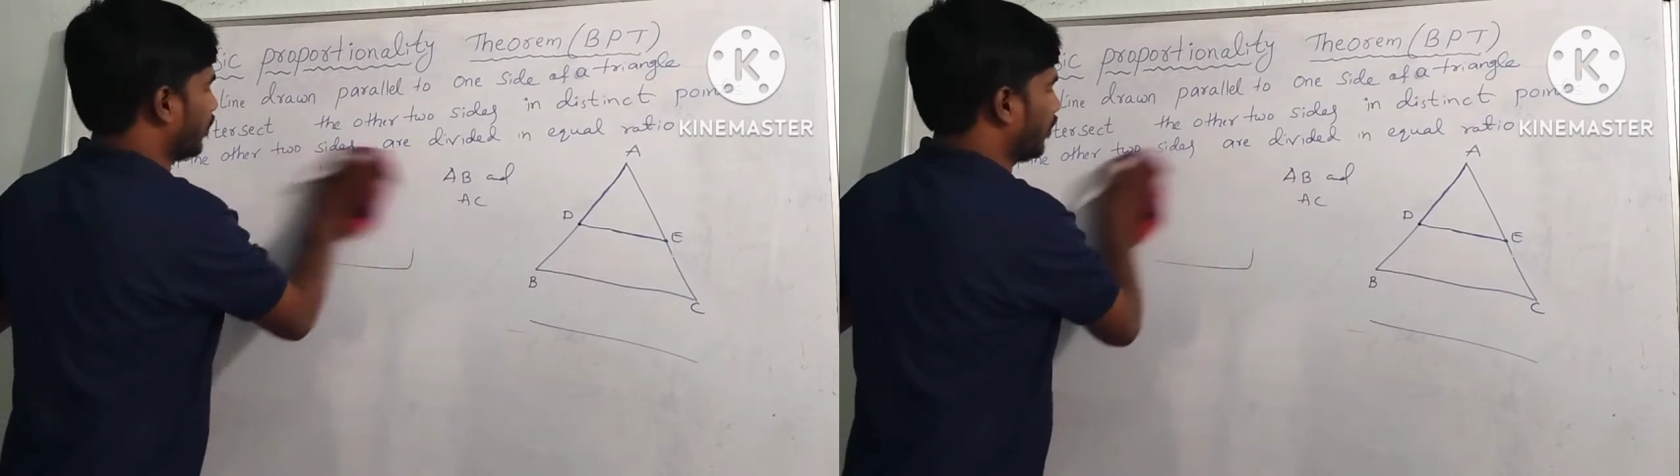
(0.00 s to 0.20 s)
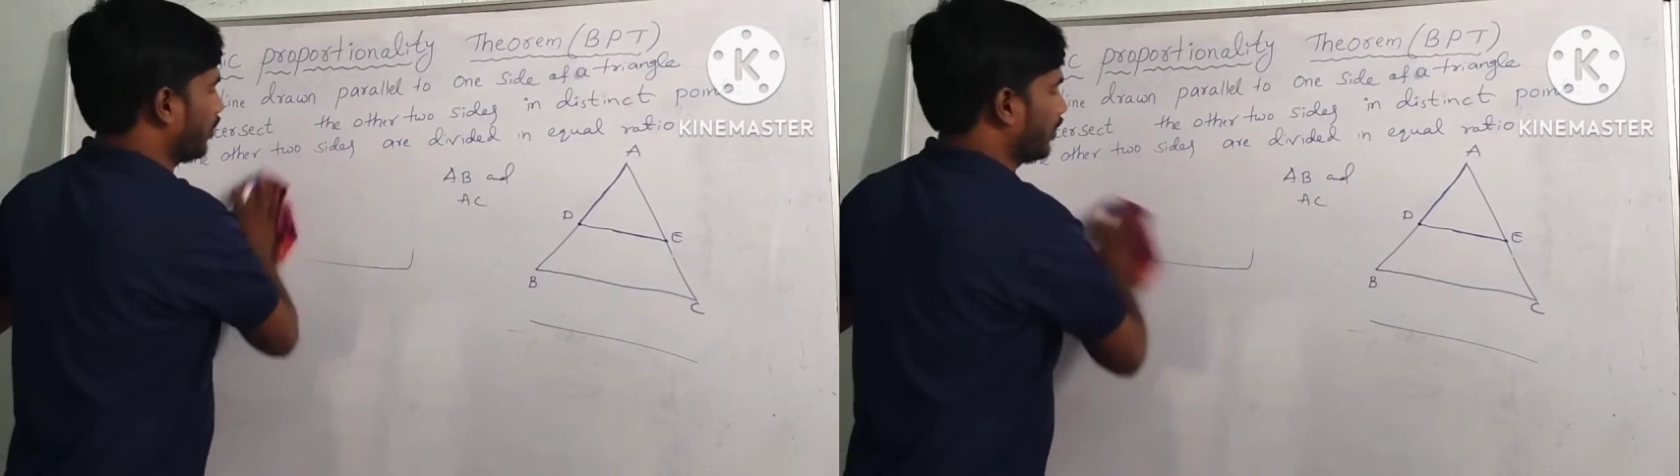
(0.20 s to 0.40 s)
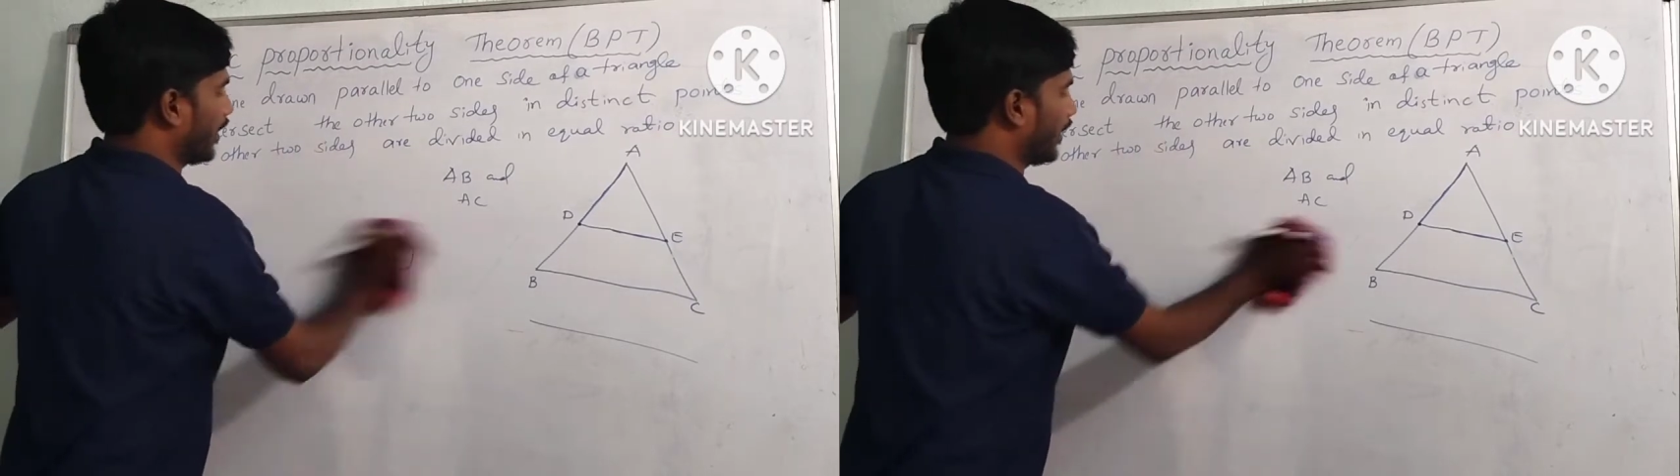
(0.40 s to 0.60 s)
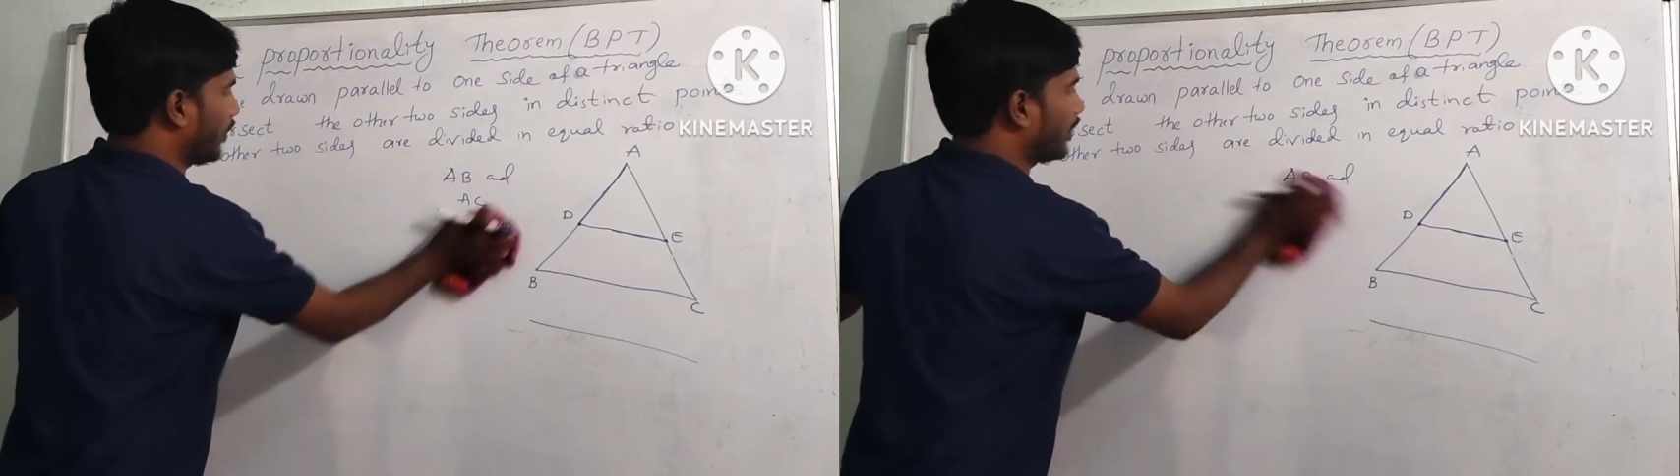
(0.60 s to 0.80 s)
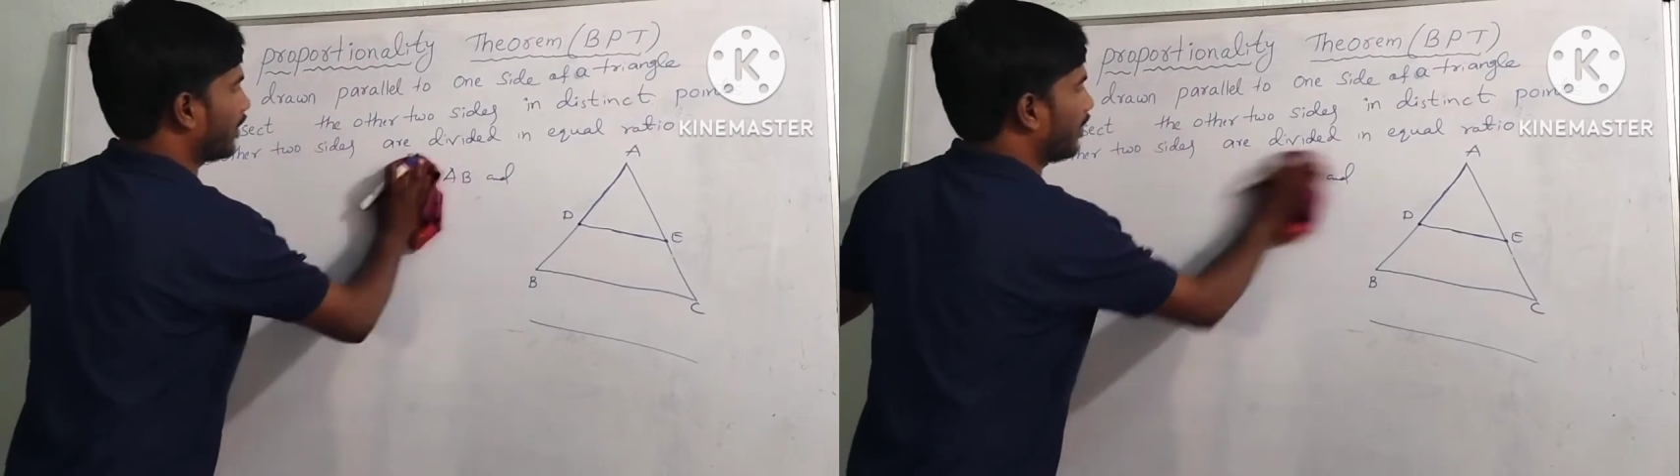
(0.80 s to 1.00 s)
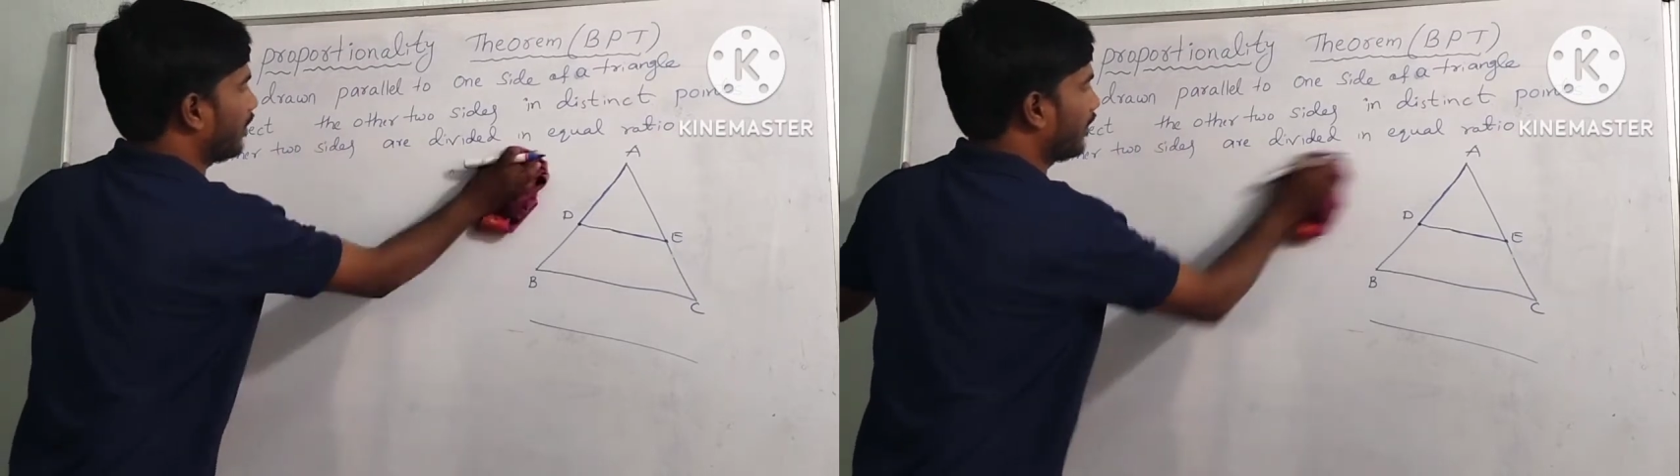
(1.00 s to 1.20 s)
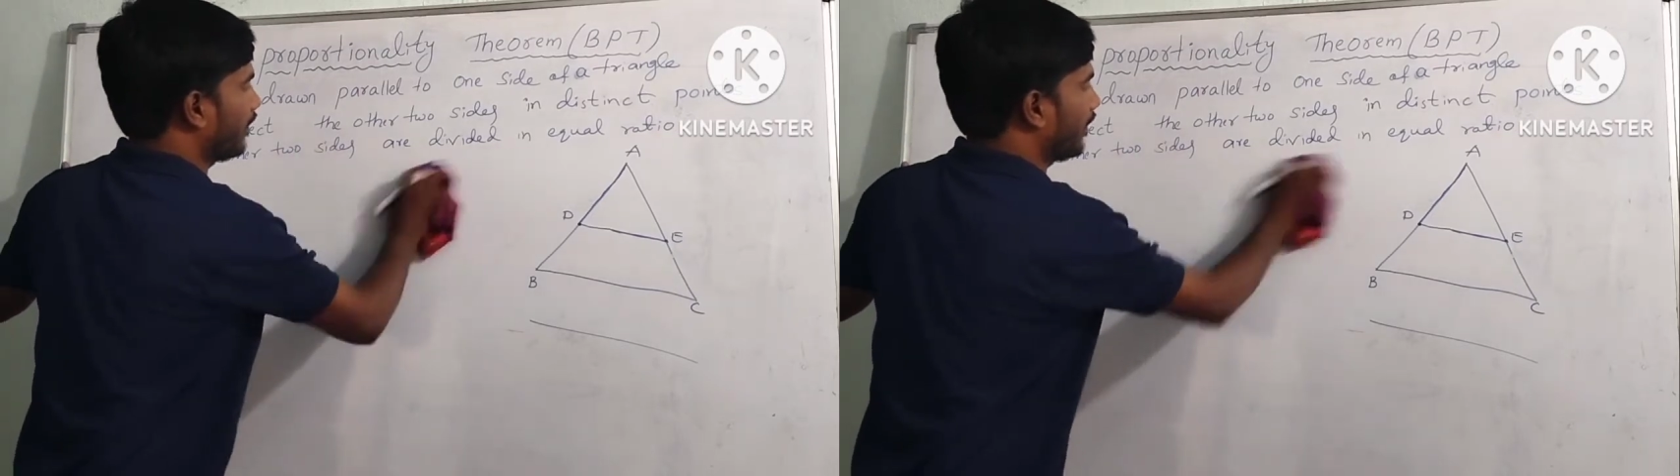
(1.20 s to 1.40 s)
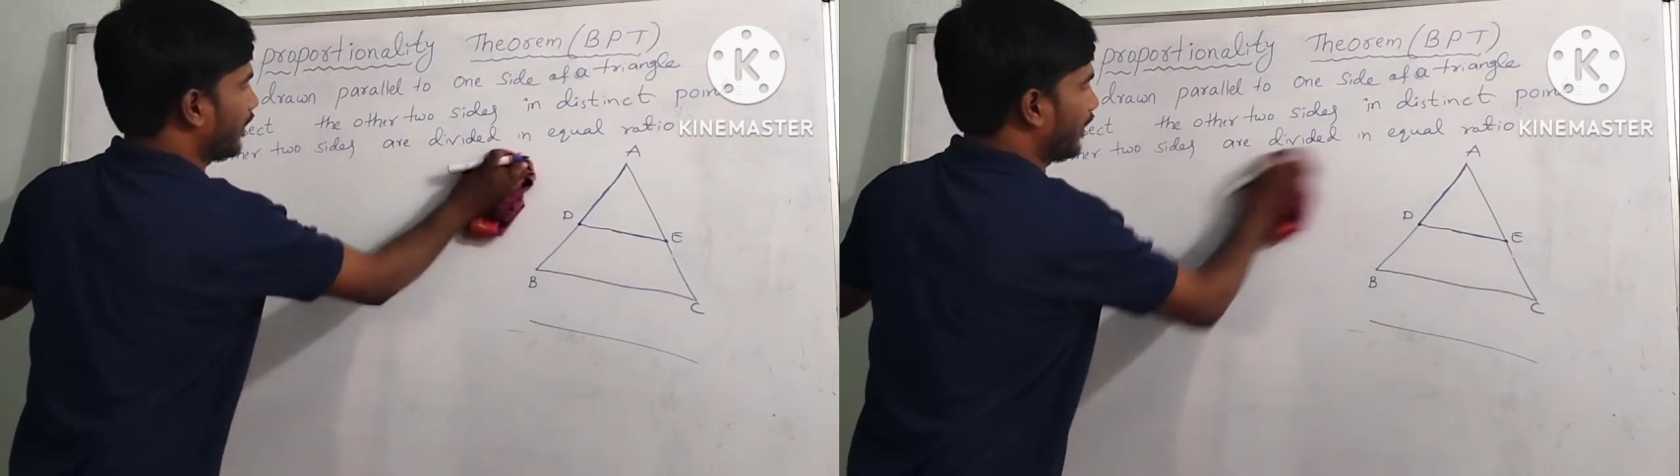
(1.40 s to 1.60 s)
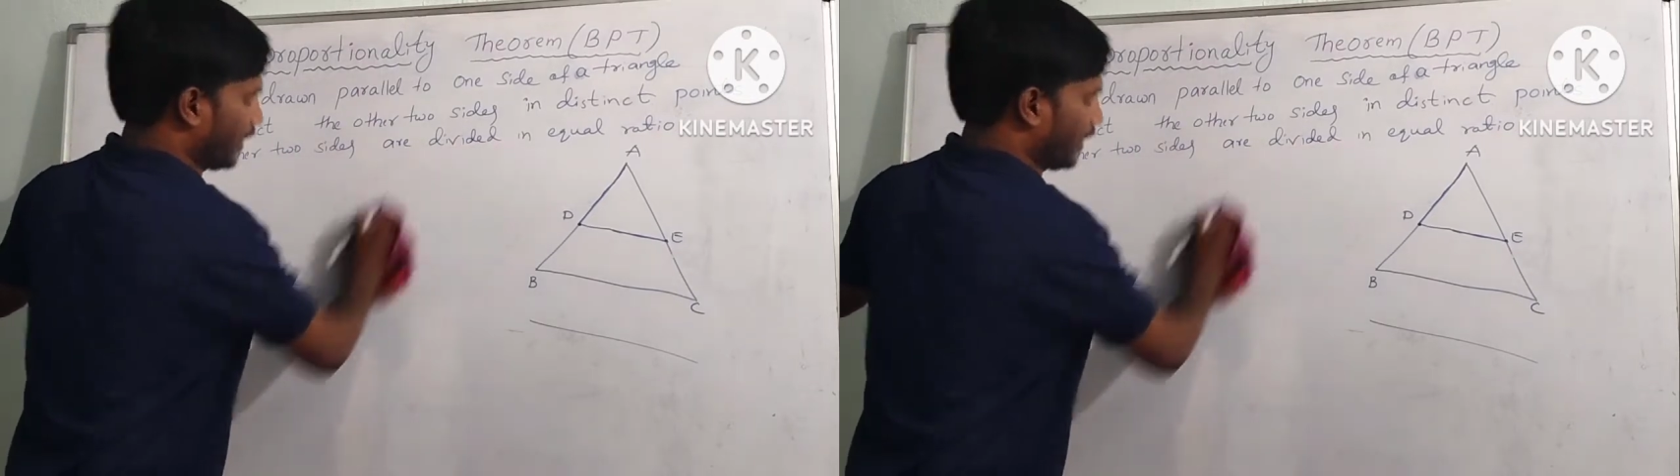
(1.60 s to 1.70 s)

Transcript: the given